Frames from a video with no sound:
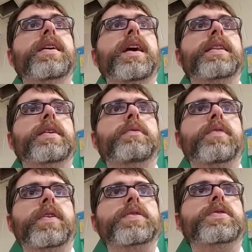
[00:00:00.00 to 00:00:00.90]
that we've
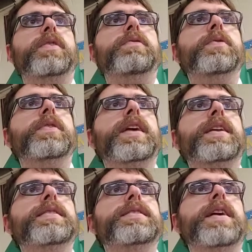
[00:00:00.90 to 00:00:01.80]
already solved for, that
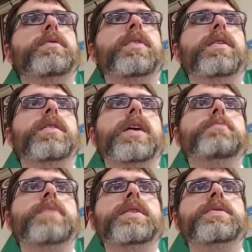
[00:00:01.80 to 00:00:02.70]
is now our
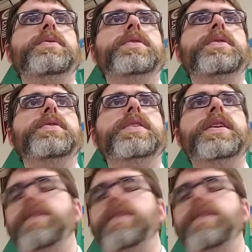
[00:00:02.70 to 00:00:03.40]
hypotenuse, you'll see.